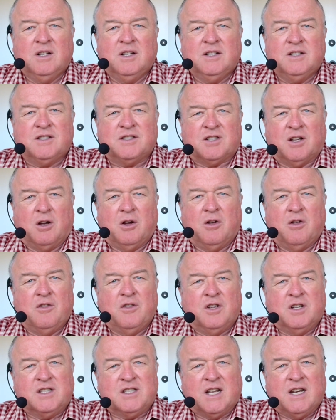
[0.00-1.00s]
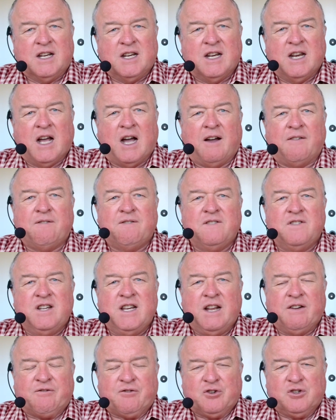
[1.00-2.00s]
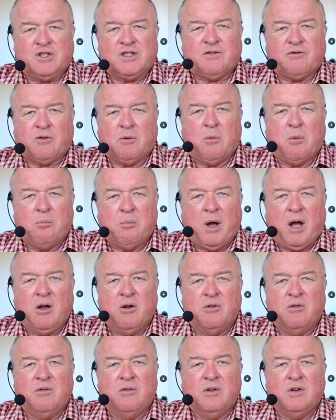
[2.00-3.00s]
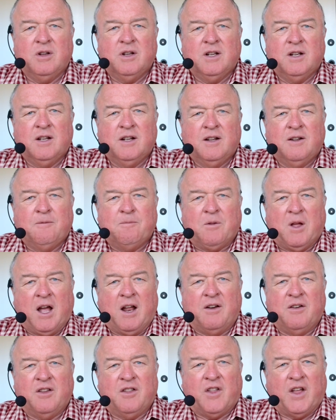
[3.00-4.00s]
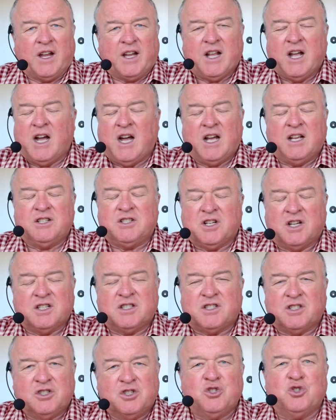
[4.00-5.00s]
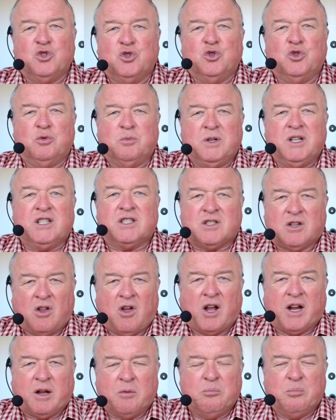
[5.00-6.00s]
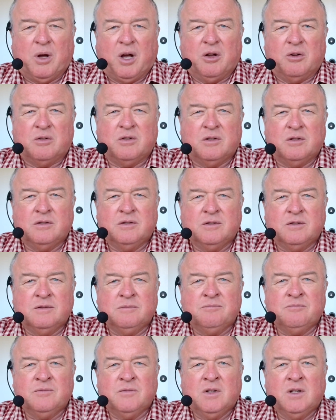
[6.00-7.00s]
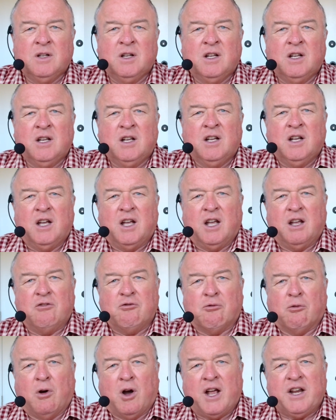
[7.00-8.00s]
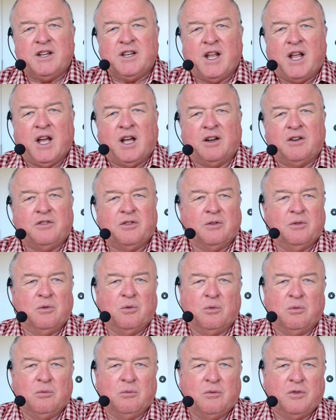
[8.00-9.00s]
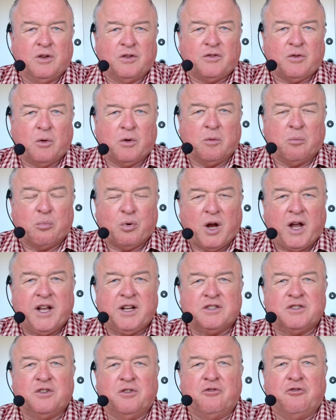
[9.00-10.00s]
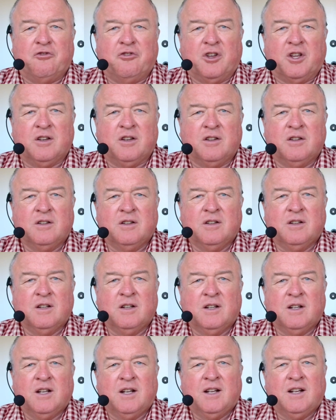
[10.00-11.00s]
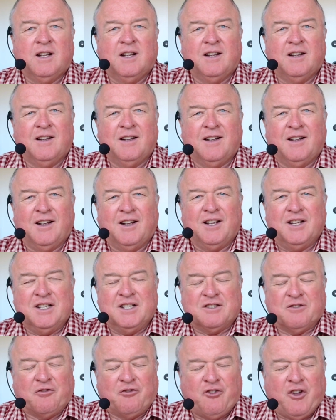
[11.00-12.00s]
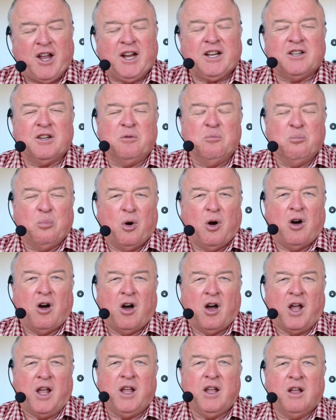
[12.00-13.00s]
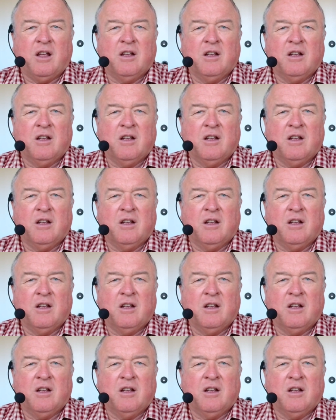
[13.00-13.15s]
So there's enough difference from a boat that they can't just assume it's like a boat. Right down to the sort of brakes you fit is affected by